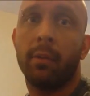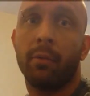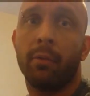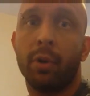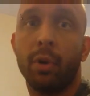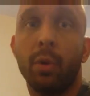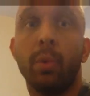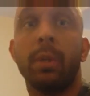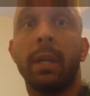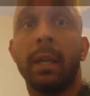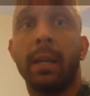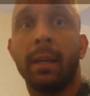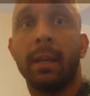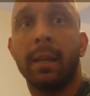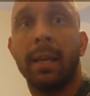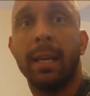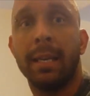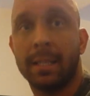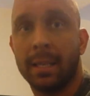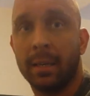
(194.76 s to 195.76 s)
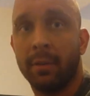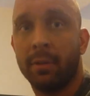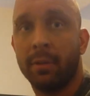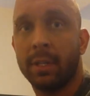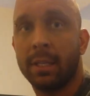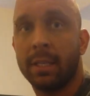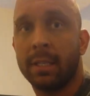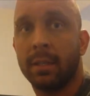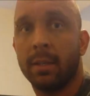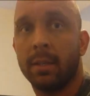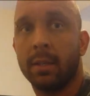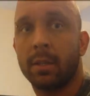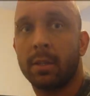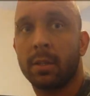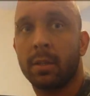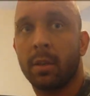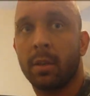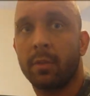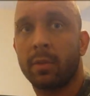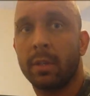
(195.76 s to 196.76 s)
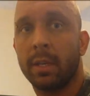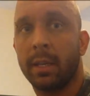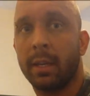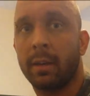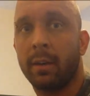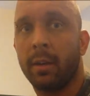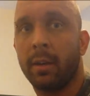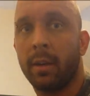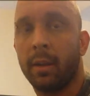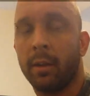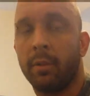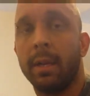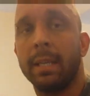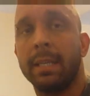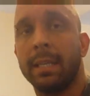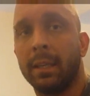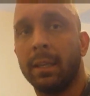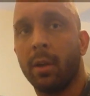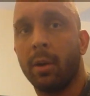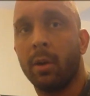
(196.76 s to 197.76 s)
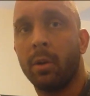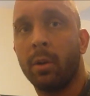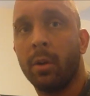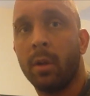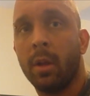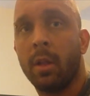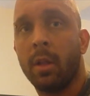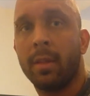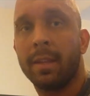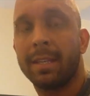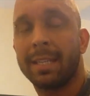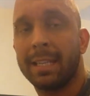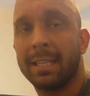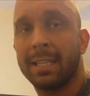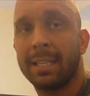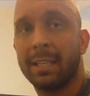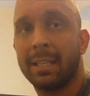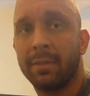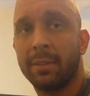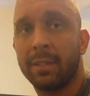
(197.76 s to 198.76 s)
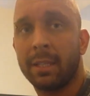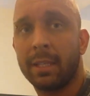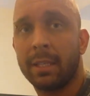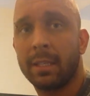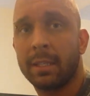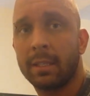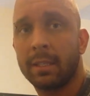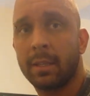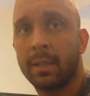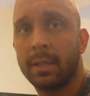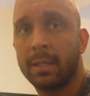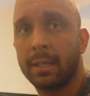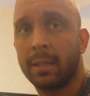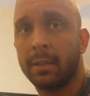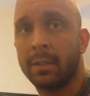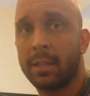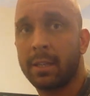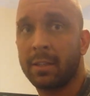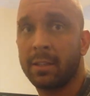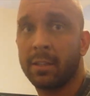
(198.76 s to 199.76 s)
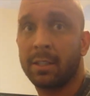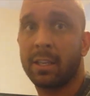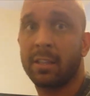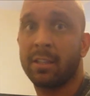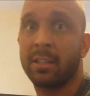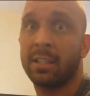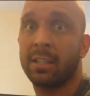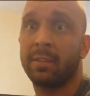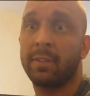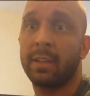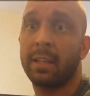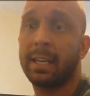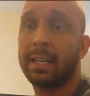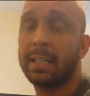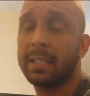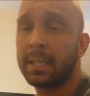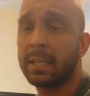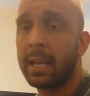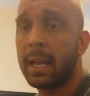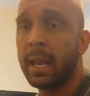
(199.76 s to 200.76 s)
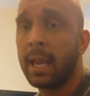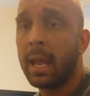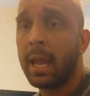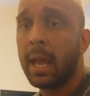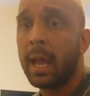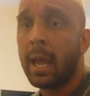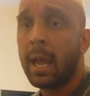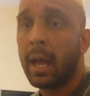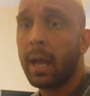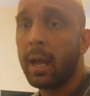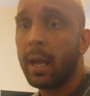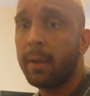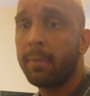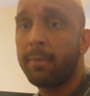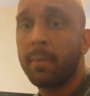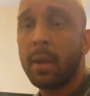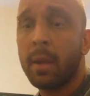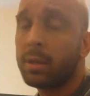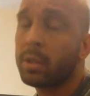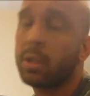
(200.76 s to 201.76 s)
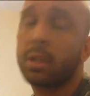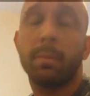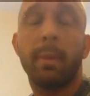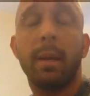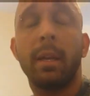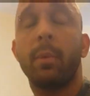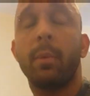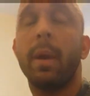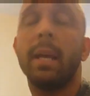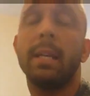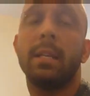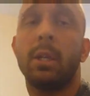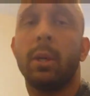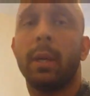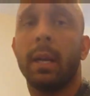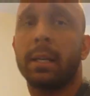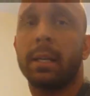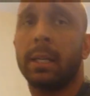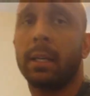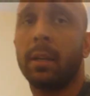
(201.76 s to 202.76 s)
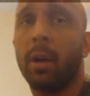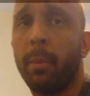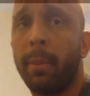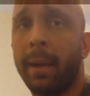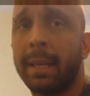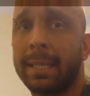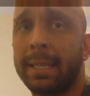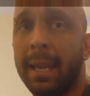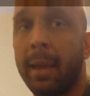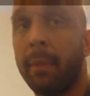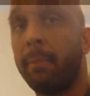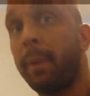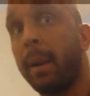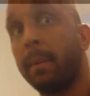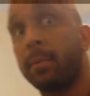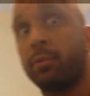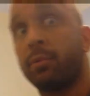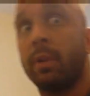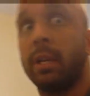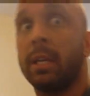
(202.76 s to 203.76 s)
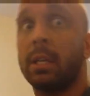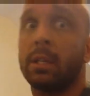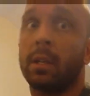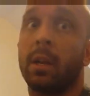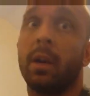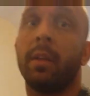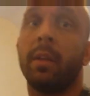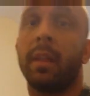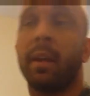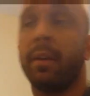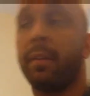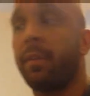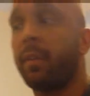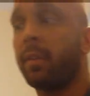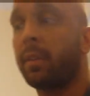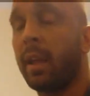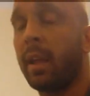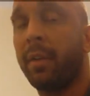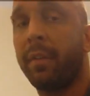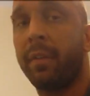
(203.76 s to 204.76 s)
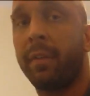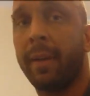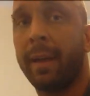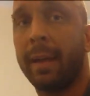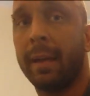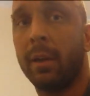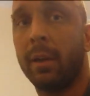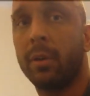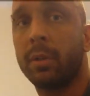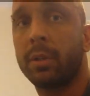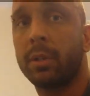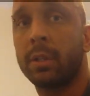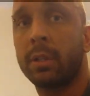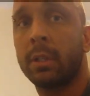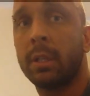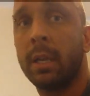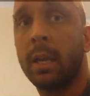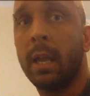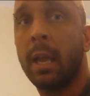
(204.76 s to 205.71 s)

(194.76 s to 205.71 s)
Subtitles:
reducing insulin resistance, obviously increasing your sensitivity, insulin sensitivity that is. So there's many ways you can actually combat it and perhaps restart that fat loss.